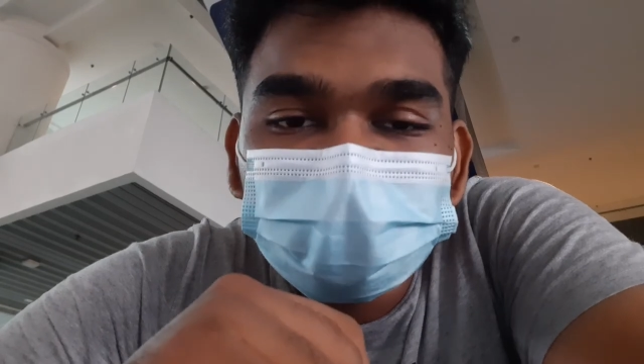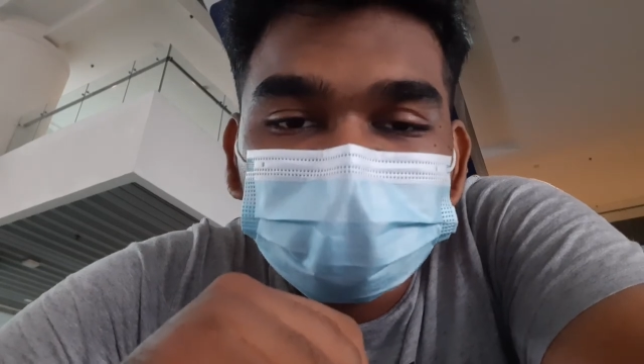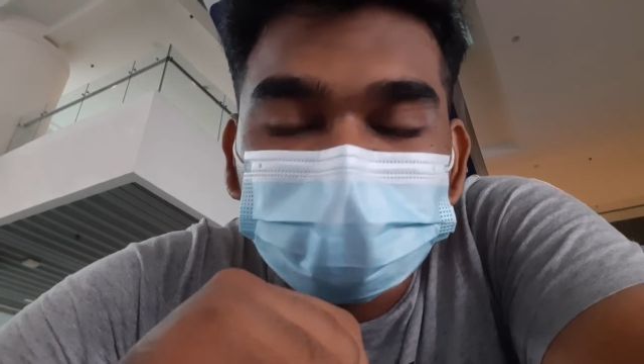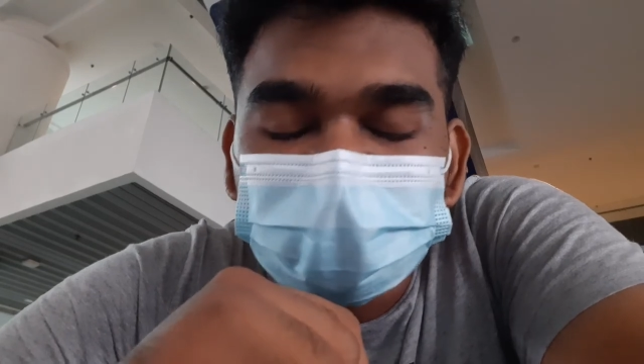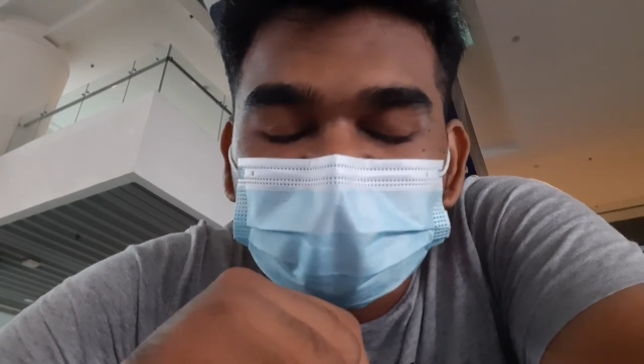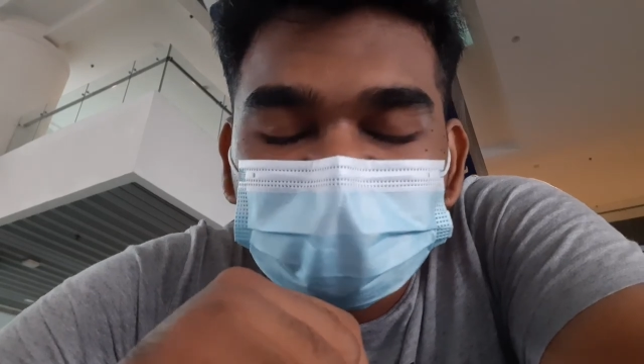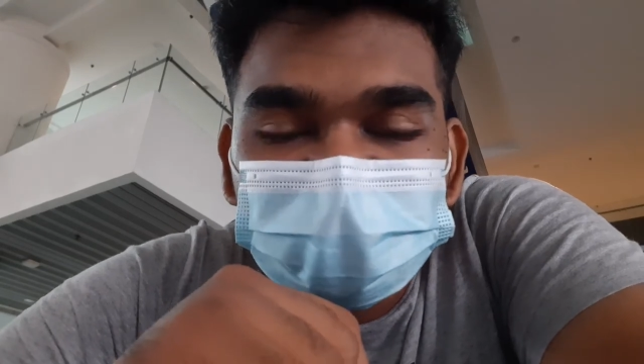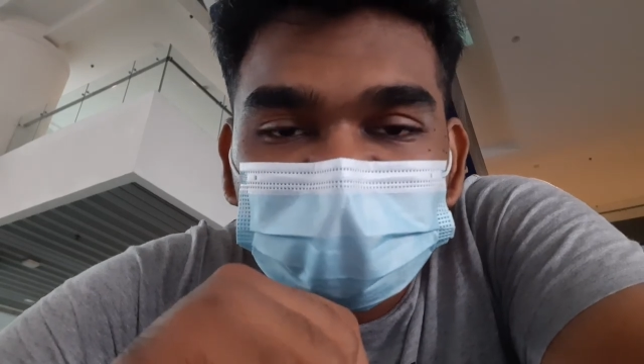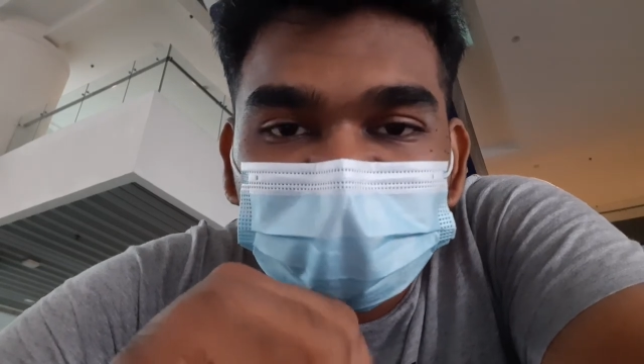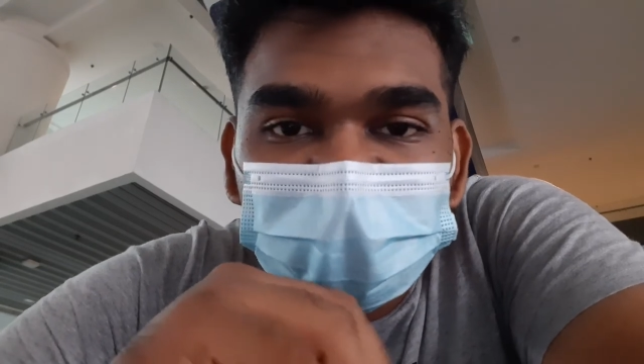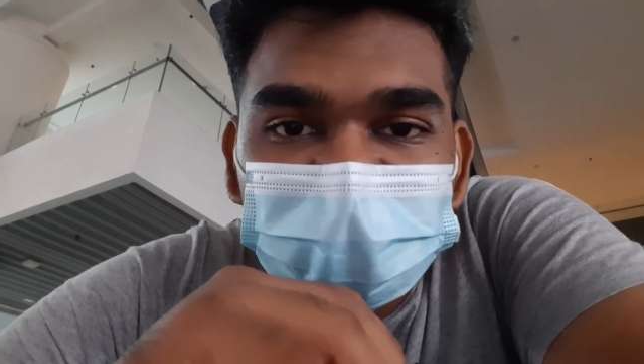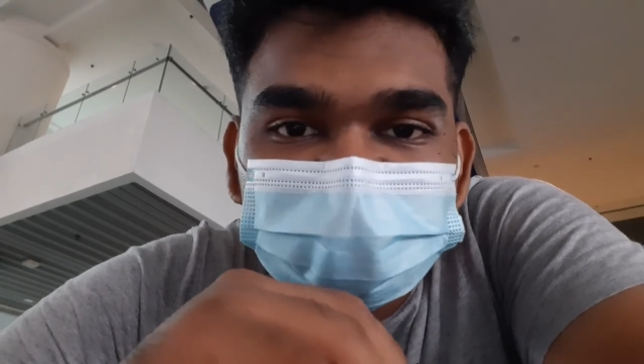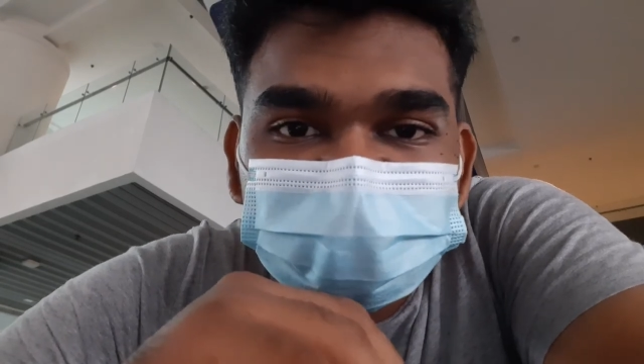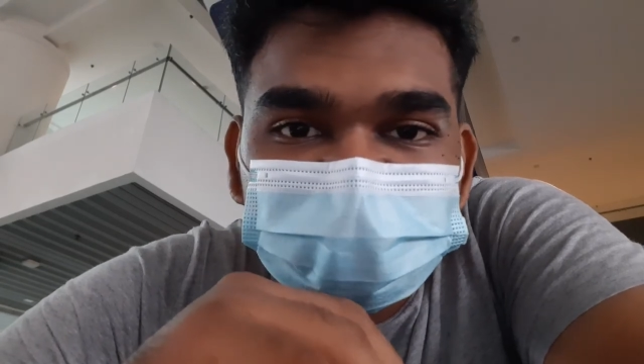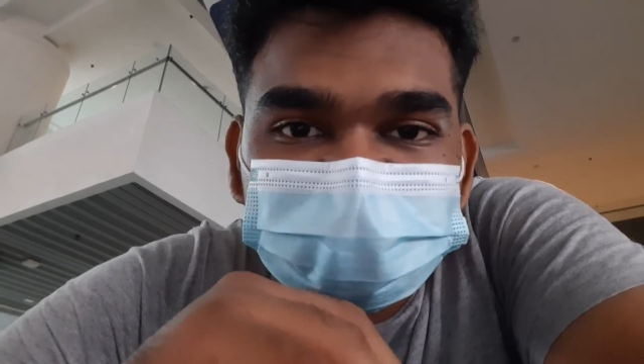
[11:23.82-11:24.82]
where they
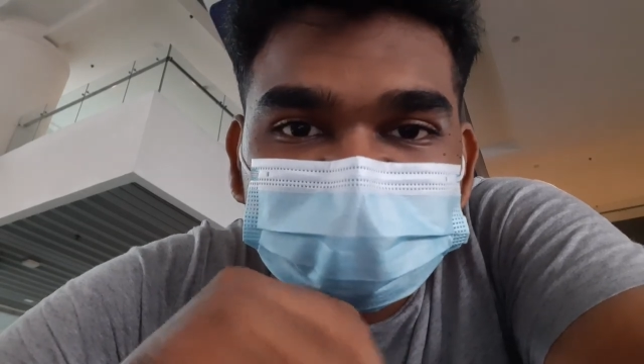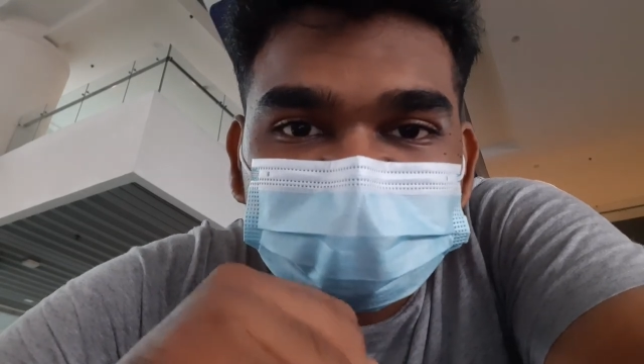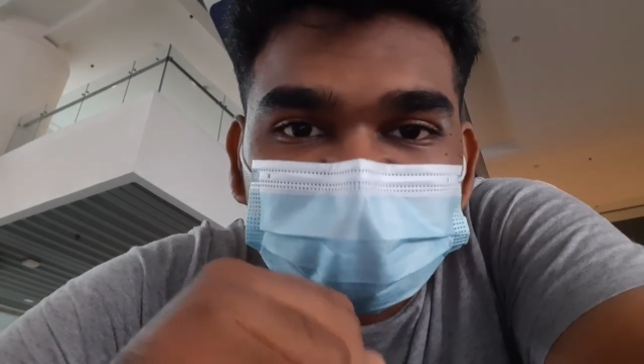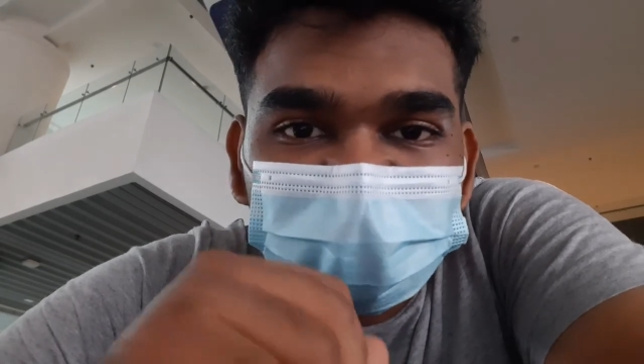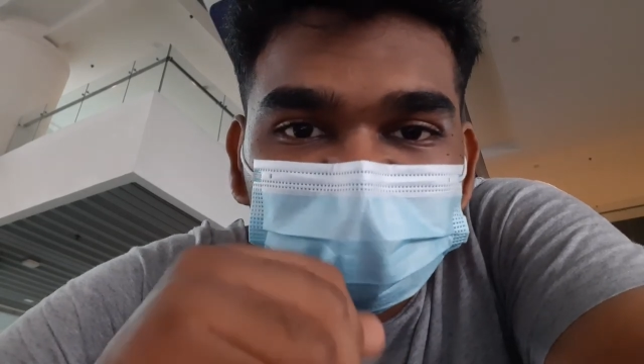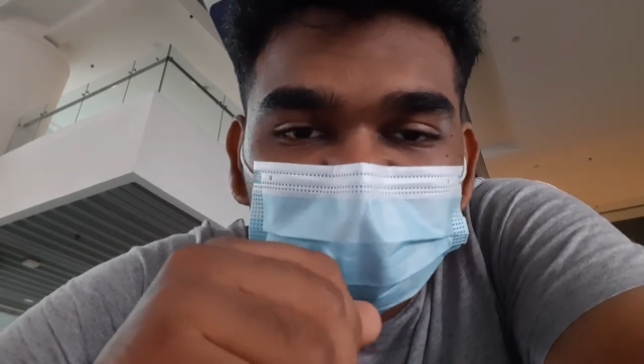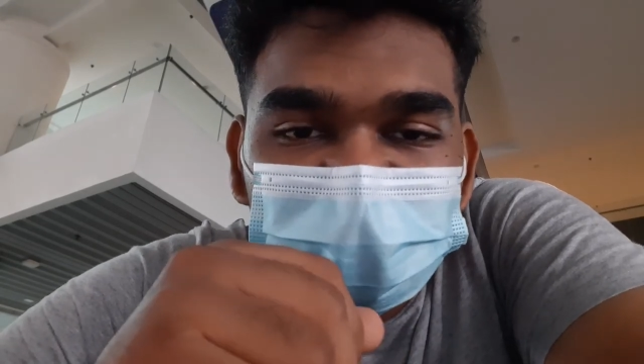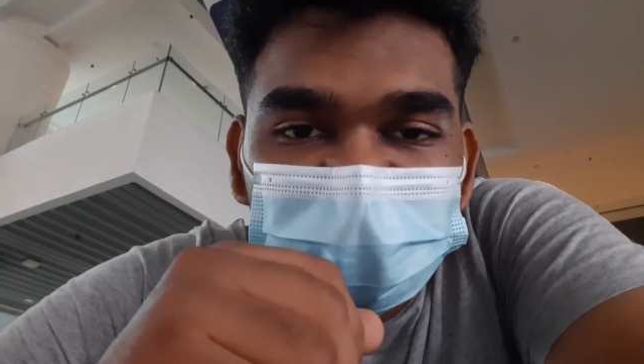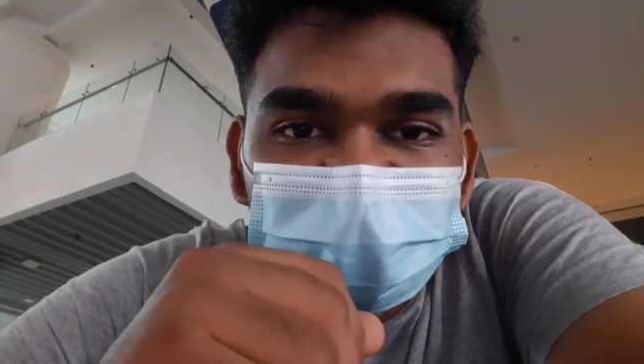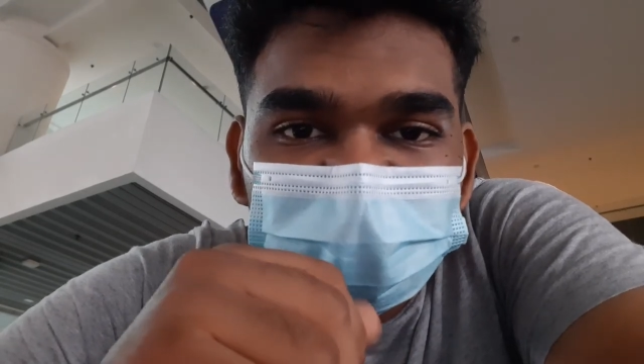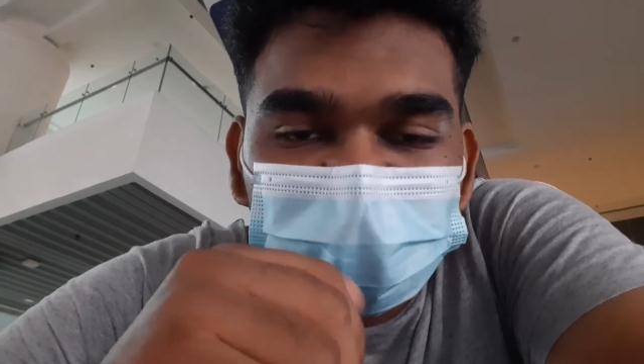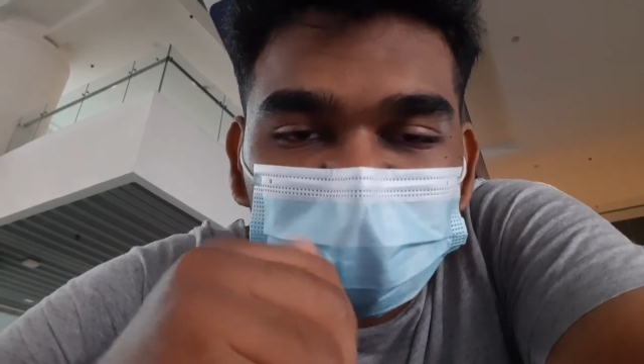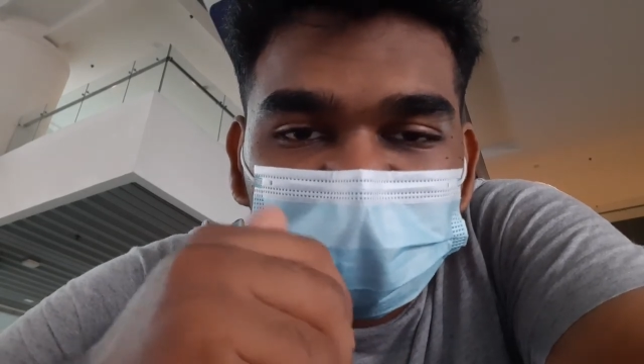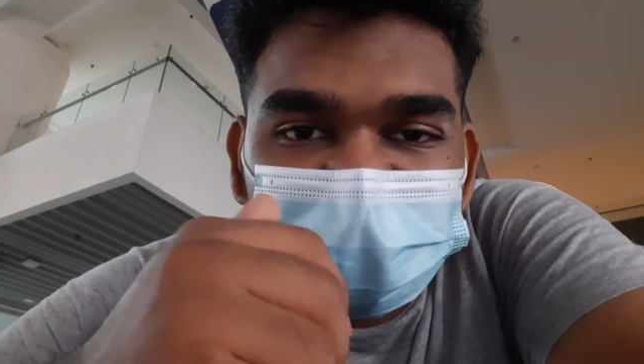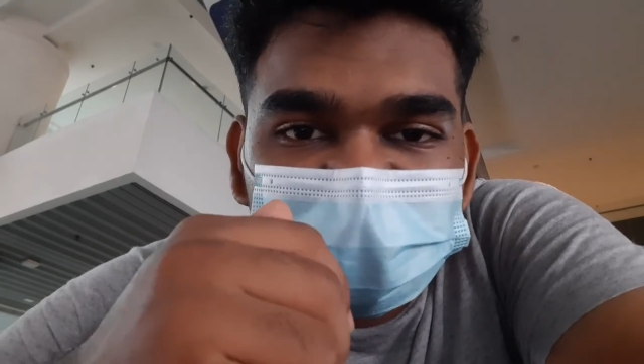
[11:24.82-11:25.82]
ask
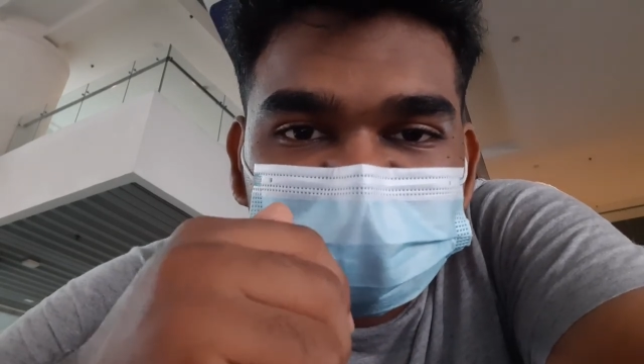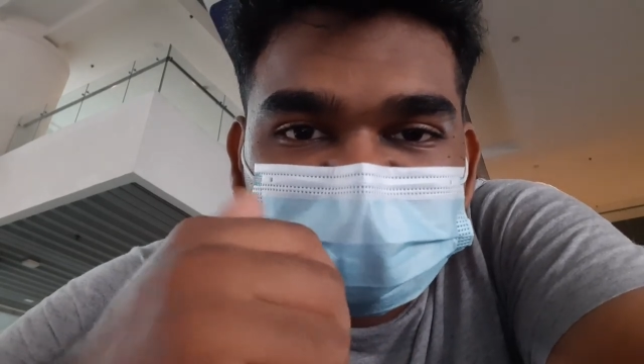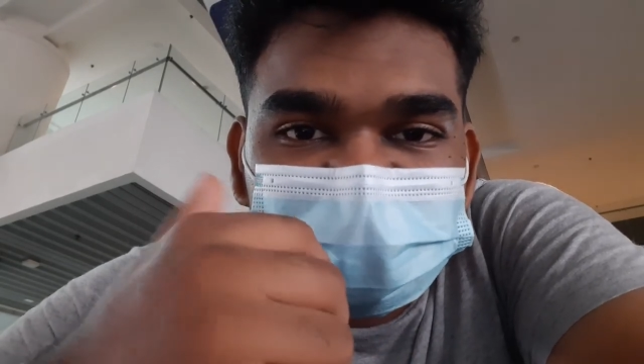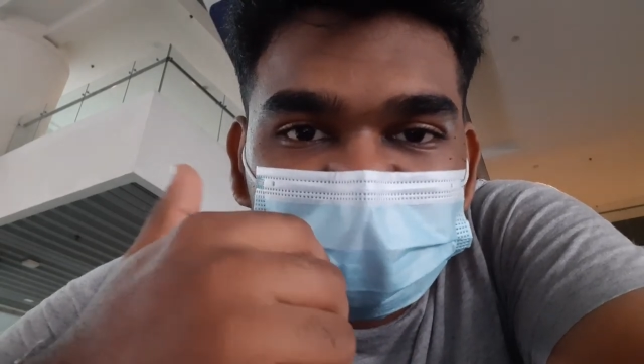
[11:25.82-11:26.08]
someone what is